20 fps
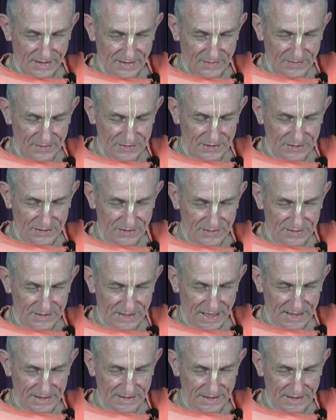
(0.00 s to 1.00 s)
Krishna was
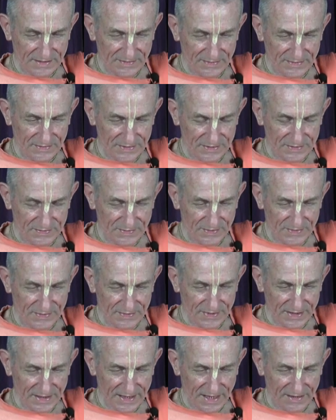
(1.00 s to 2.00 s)

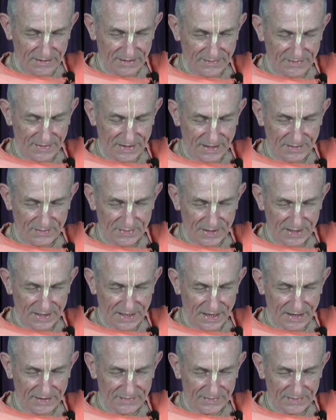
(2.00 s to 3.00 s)
now living in
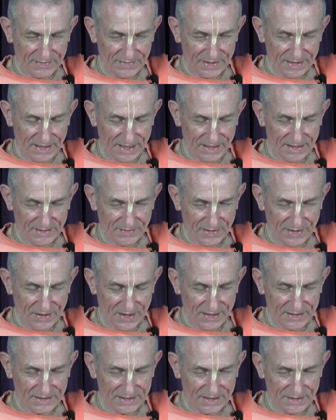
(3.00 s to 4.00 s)
Vrindavan with Nanda
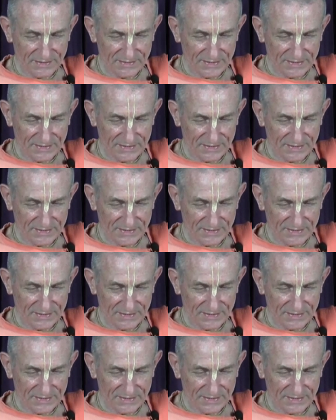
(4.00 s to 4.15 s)
Maharaj.